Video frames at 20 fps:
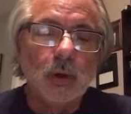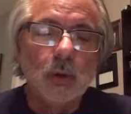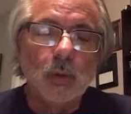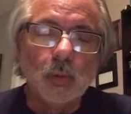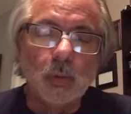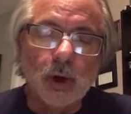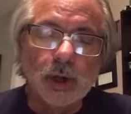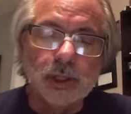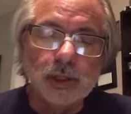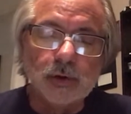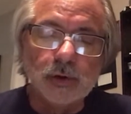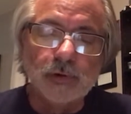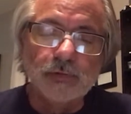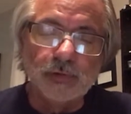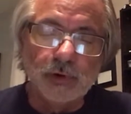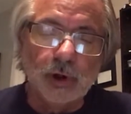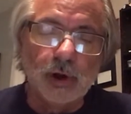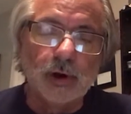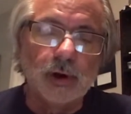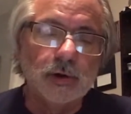What you have
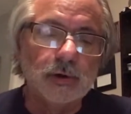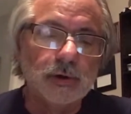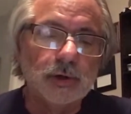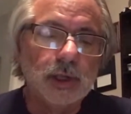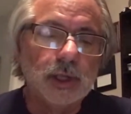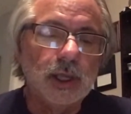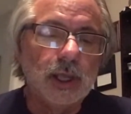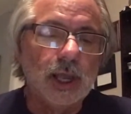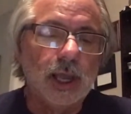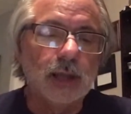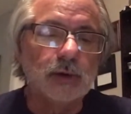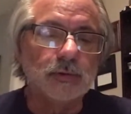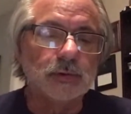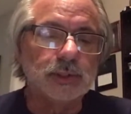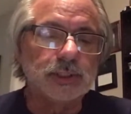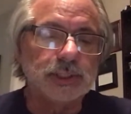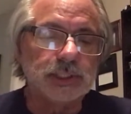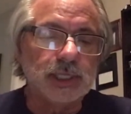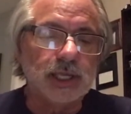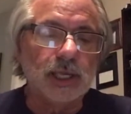learned and
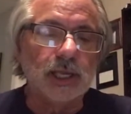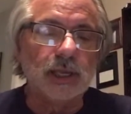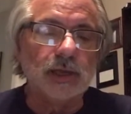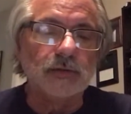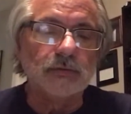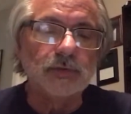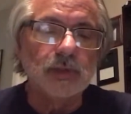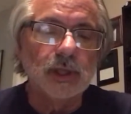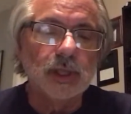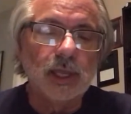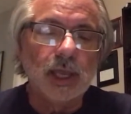received